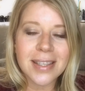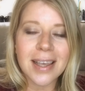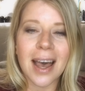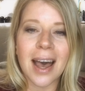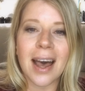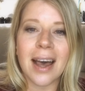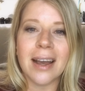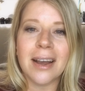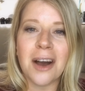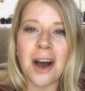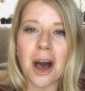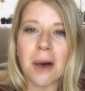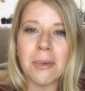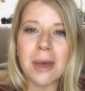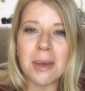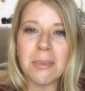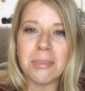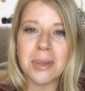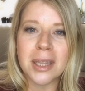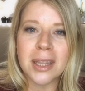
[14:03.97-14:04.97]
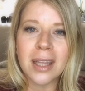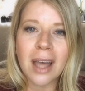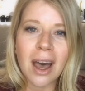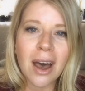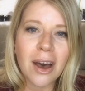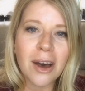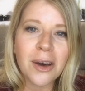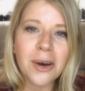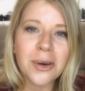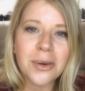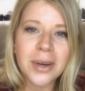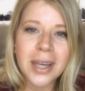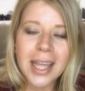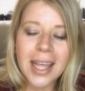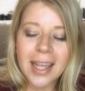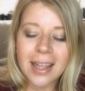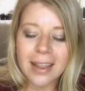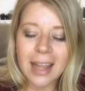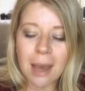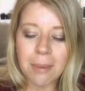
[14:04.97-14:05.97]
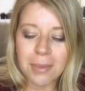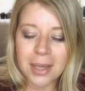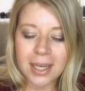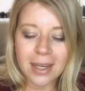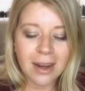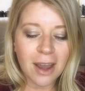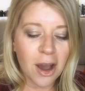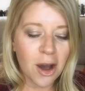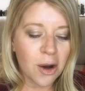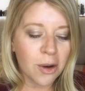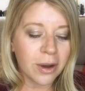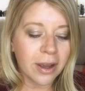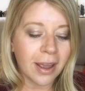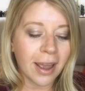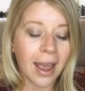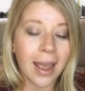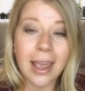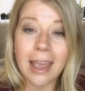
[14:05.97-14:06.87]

Uh, comment below. Let me know if,